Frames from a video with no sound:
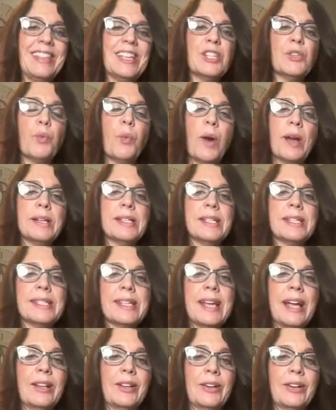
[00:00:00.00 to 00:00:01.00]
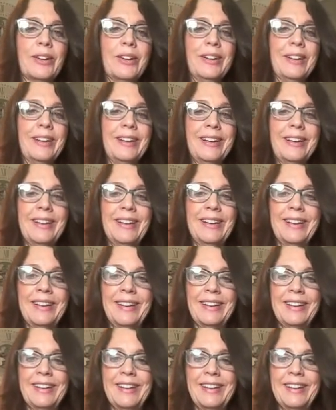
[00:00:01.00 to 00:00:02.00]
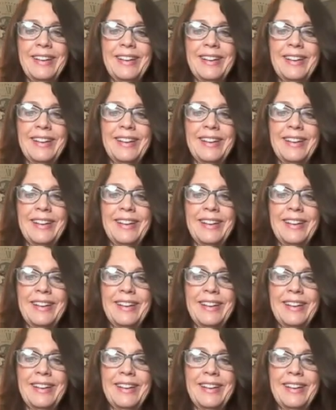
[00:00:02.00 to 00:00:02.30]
Nate, that's exactly who I was storefront stalking